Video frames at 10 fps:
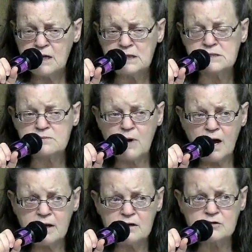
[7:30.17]
it's
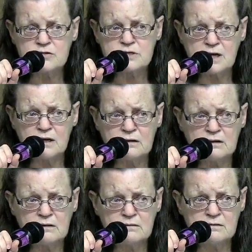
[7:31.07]
my
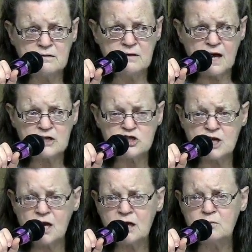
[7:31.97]
understanding that
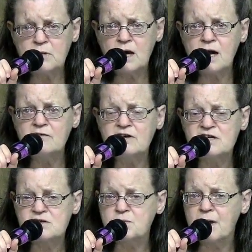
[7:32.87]
Jacob gave
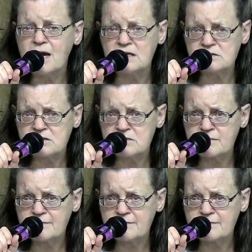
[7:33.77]
his best